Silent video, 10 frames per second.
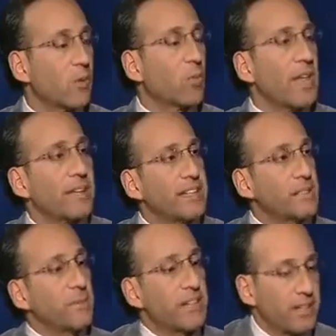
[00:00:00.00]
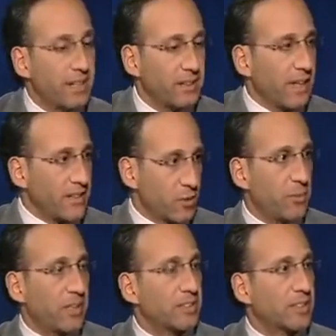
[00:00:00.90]
Well, that leads me in the last few
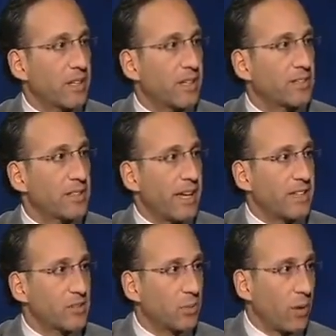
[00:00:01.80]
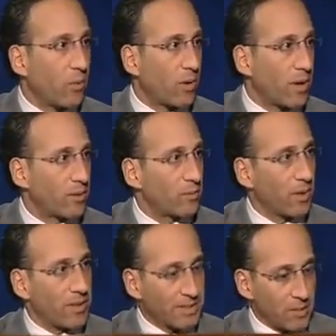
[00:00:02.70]
minutes to ask you what one of
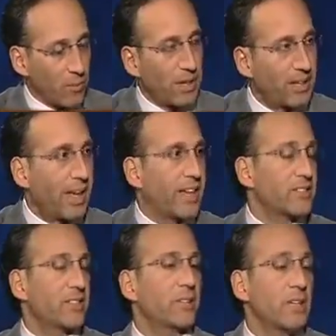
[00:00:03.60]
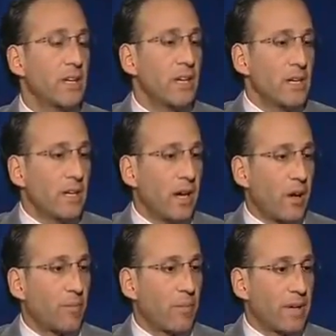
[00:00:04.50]
the things I've been waiting to ask you.
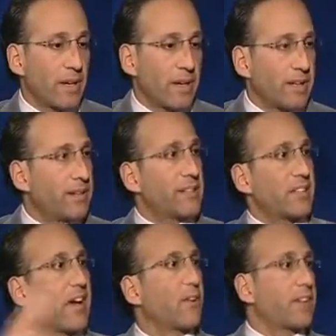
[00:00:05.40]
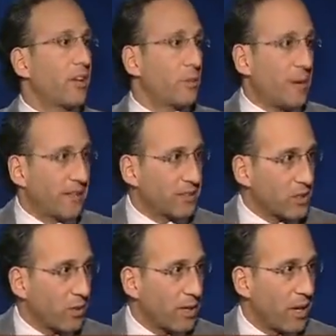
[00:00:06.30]
There's a healthcare debate that's
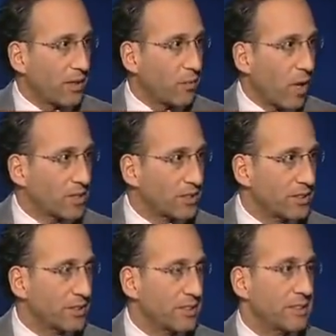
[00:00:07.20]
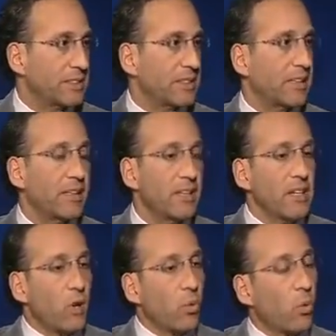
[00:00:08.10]
going on in Washington, D.C.
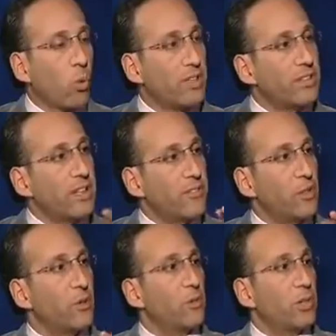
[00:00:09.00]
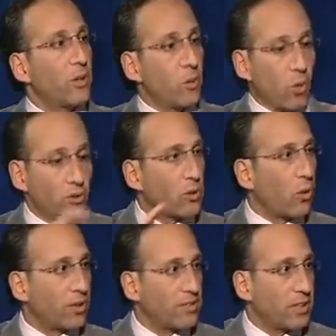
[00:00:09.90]
What, if the world
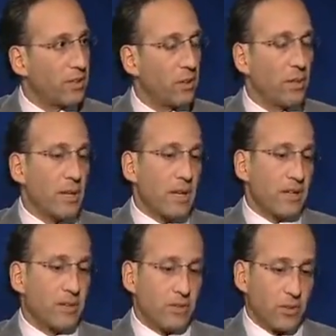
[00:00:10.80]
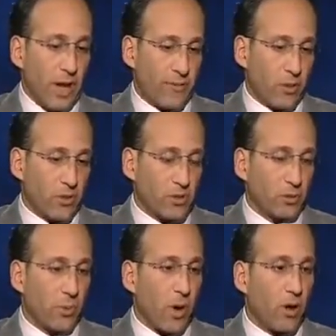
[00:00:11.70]
according to you, you have your crystal
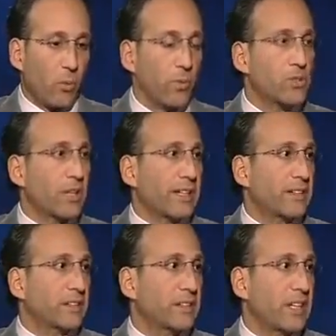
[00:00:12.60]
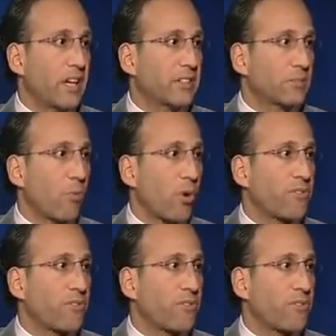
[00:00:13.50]
ball, what would you like to see us morph